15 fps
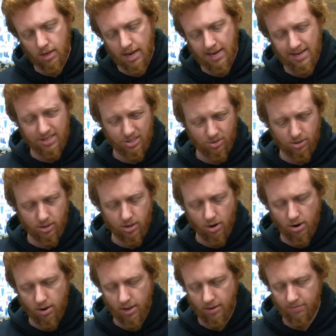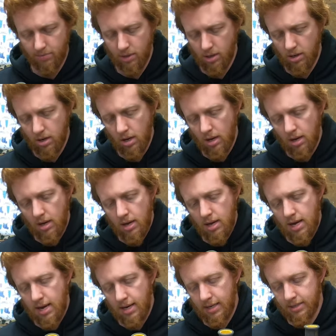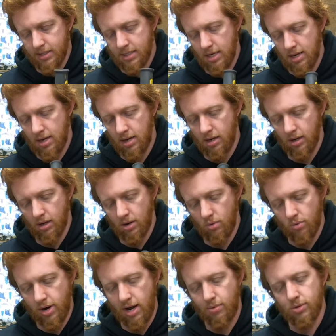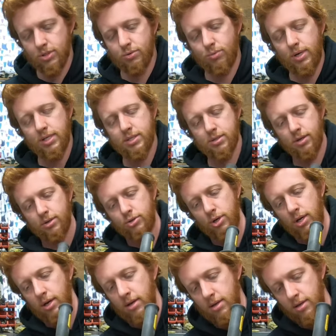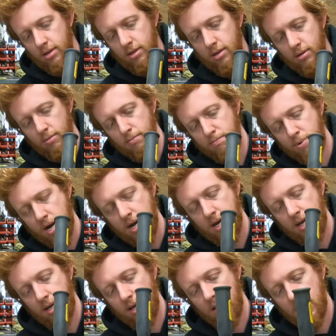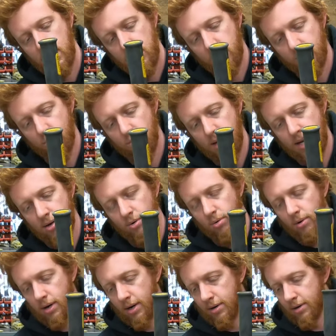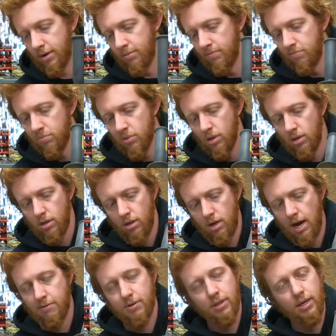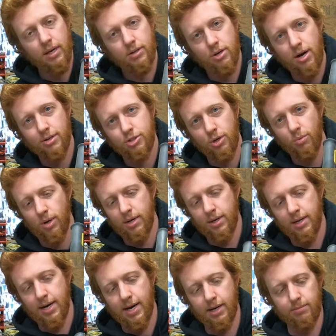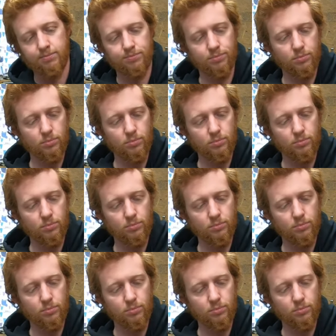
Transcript: I guess you could call it, as when I was researching buying a new angle grinder after the Hitachi one died,